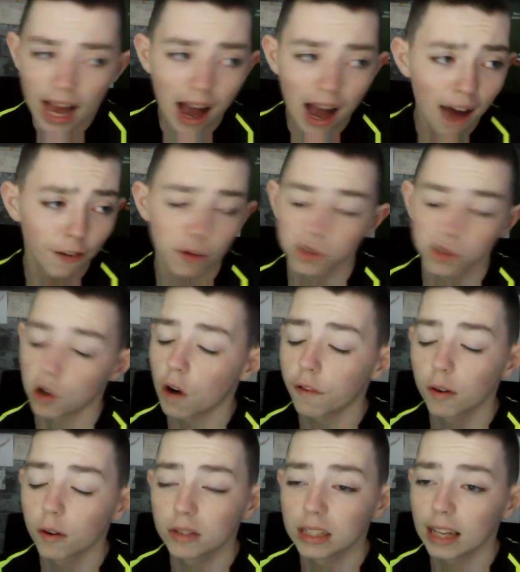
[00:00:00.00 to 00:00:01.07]
I felt
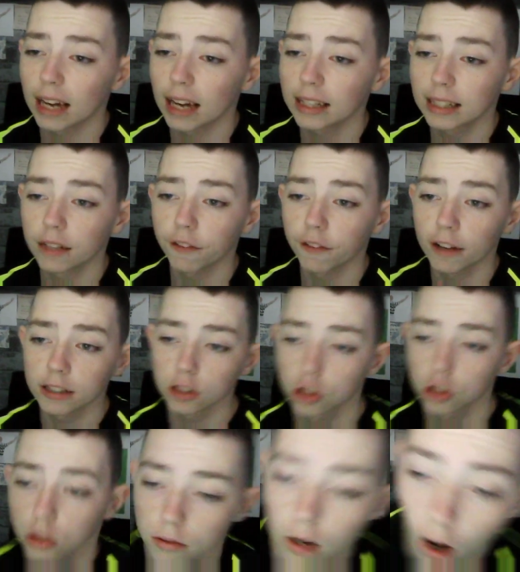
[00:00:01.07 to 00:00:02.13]
Starfelt today. I think the defence
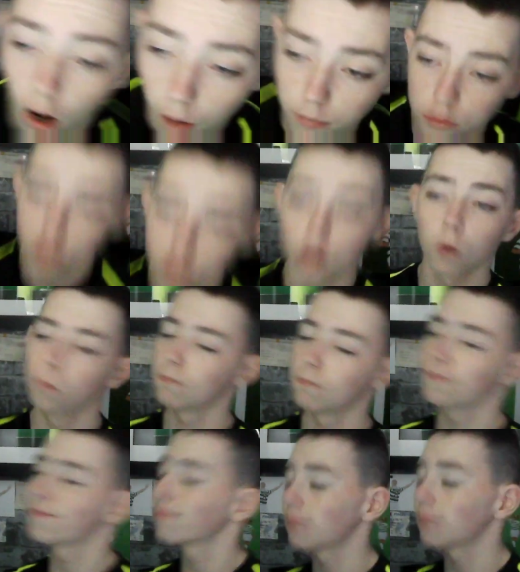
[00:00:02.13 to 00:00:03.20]
is
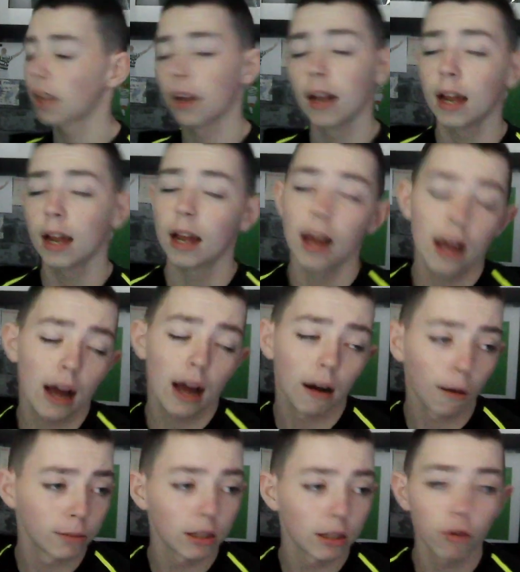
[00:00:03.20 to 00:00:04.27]

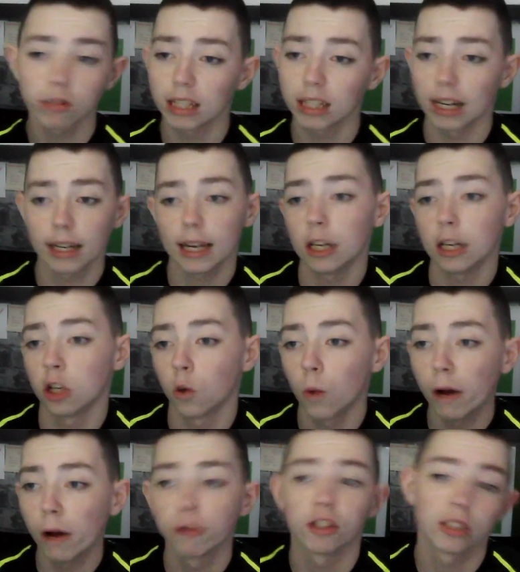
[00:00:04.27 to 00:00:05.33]
I'm still saying again,
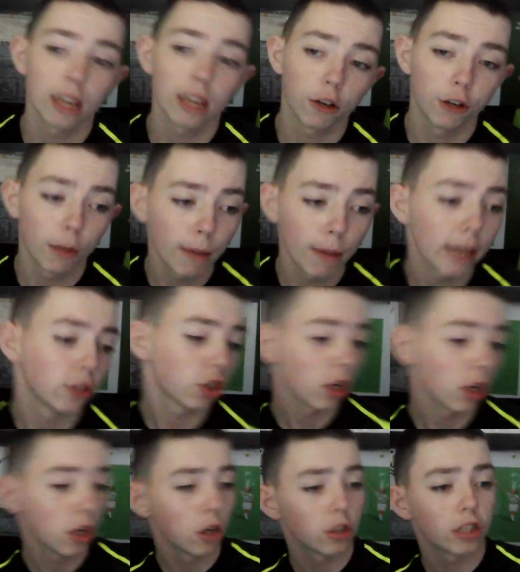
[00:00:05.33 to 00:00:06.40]
Welsh is sitting on the bench,
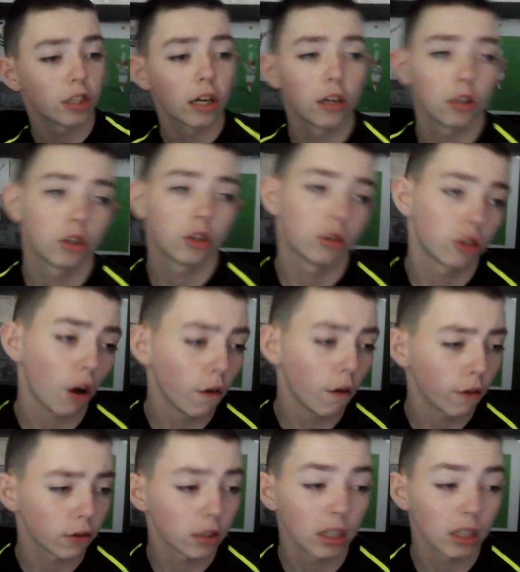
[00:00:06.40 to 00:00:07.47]
staring at
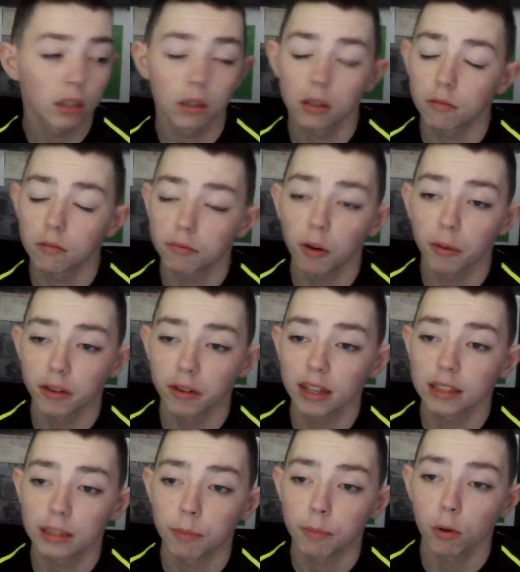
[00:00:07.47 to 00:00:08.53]
Starfelt, saying, probably thinking
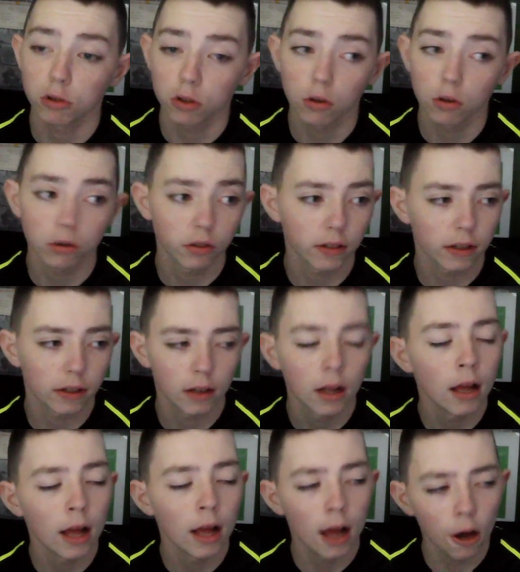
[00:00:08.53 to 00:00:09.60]
to Postecoglou, thinking,
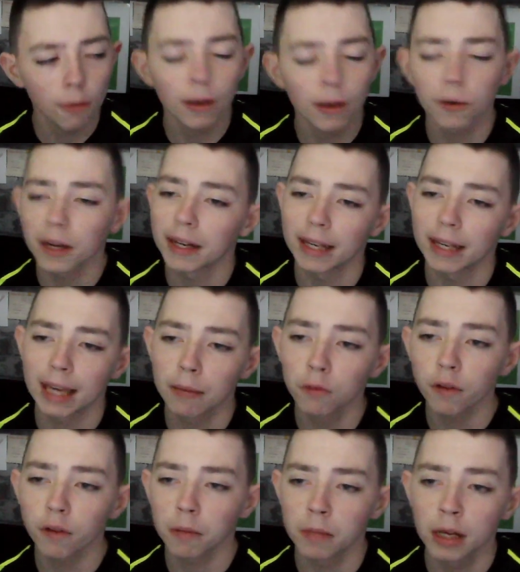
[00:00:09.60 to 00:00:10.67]
how am I not getting a game over
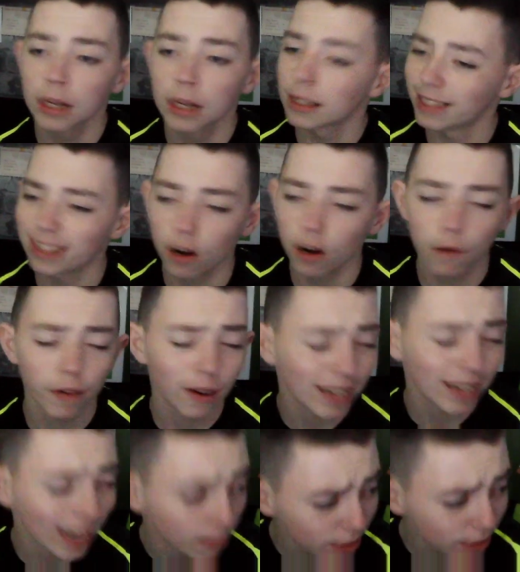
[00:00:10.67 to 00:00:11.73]
him? Because Starfelt,
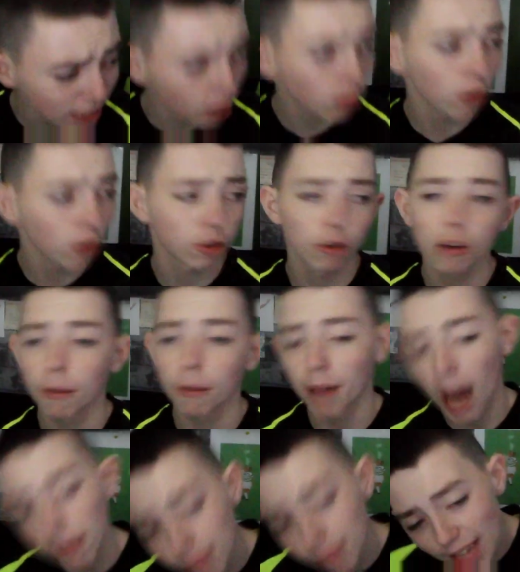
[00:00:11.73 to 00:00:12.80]
I'm still not sure on him.
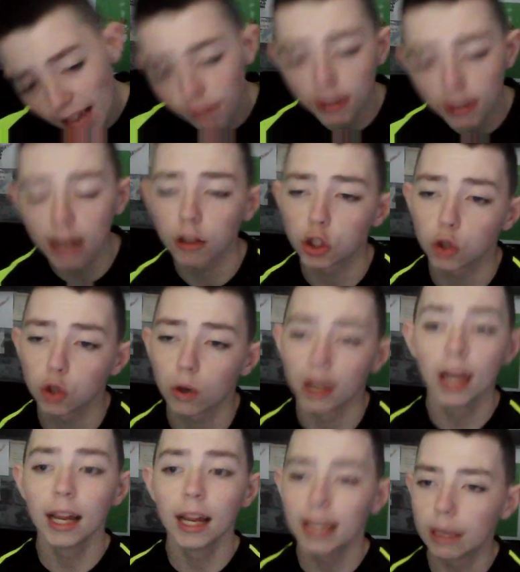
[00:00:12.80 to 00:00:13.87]
I'm definitely sure
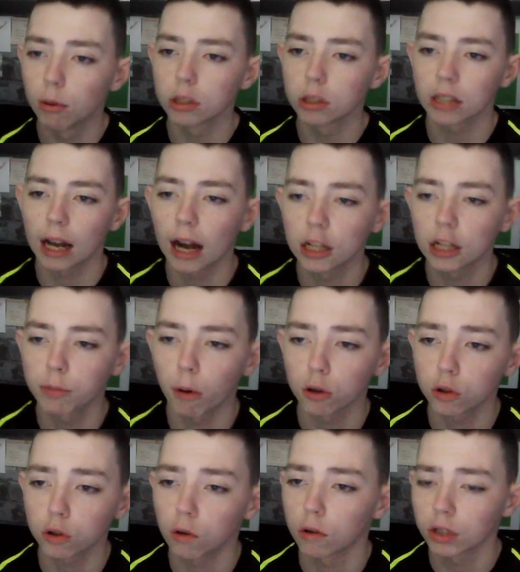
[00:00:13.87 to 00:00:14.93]
he wasn't an Ange
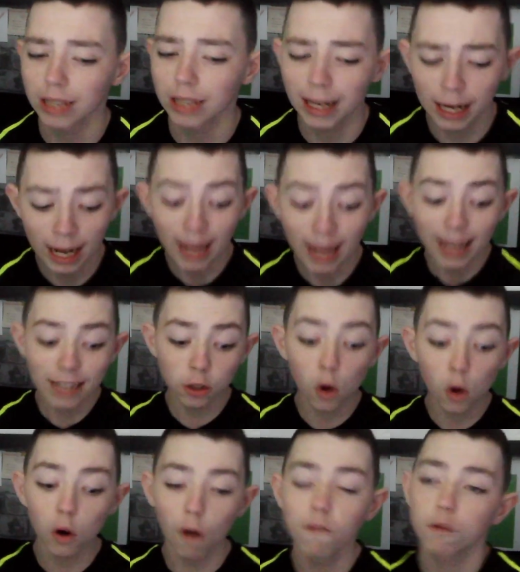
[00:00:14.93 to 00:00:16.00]
Postecoglou signing. He's
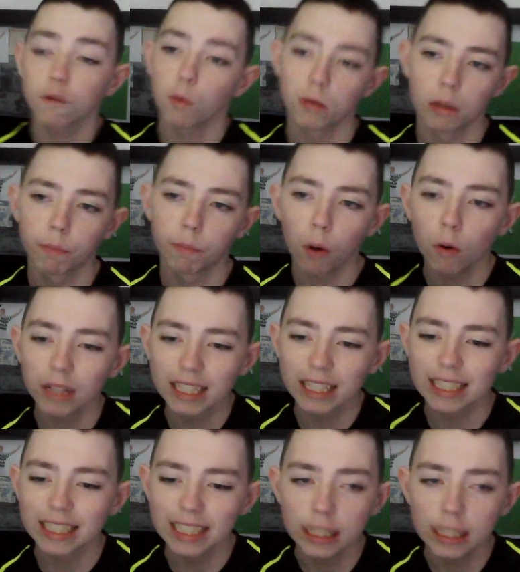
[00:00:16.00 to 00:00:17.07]
not comfortable on the ball. You can
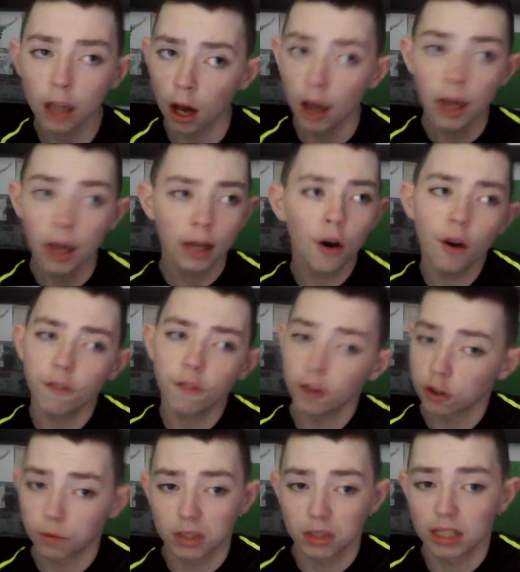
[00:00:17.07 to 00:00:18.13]
see that. Carter
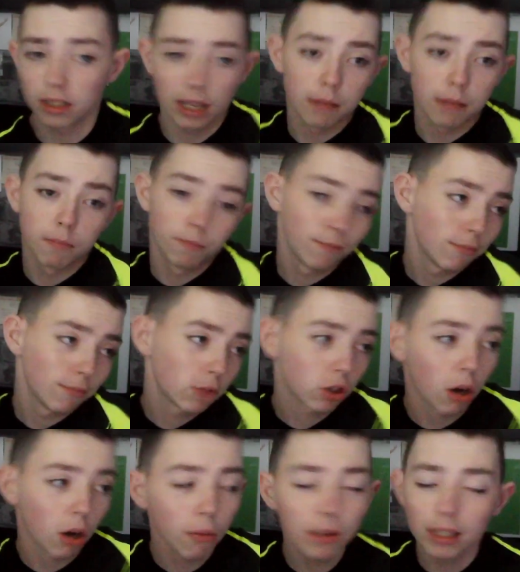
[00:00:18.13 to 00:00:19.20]
Vickers was the same a
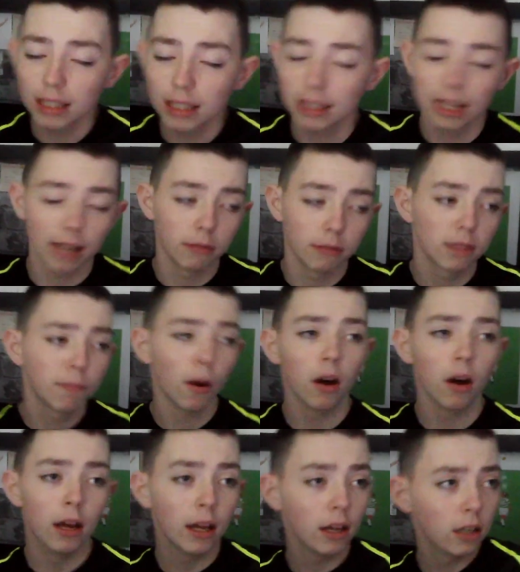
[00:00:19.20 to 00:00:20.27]
couple of times, but,
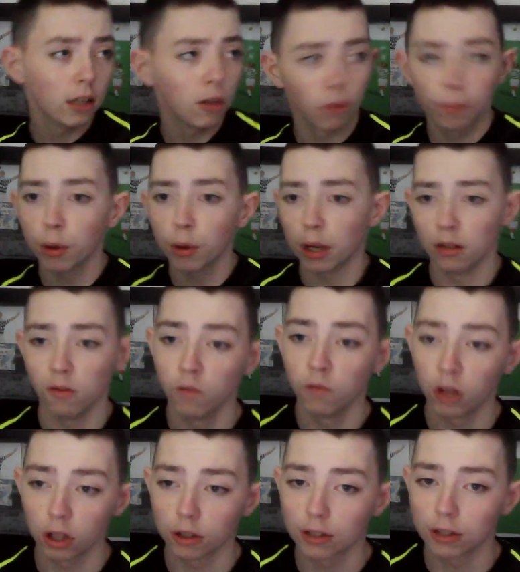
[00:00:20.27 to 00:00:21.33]
you know, putting
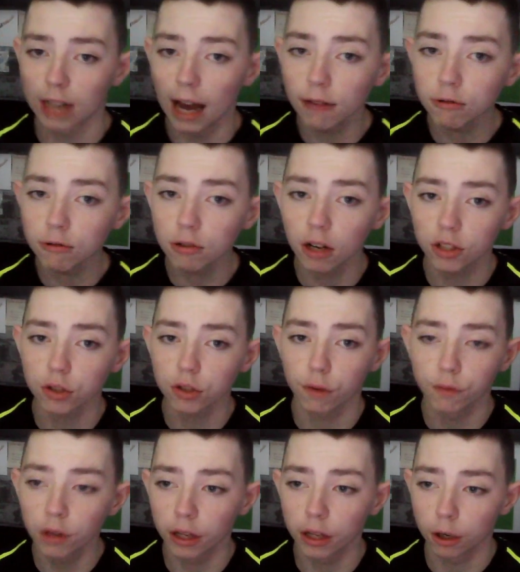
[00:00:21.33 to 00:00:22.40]
really good tackles on that stuff,
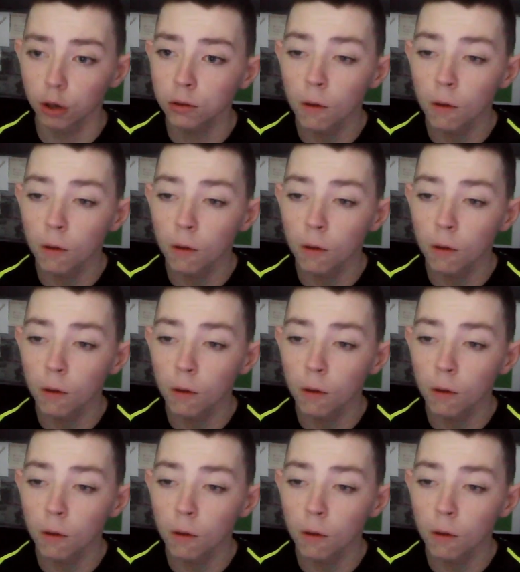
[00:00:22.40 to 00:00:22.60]
really good.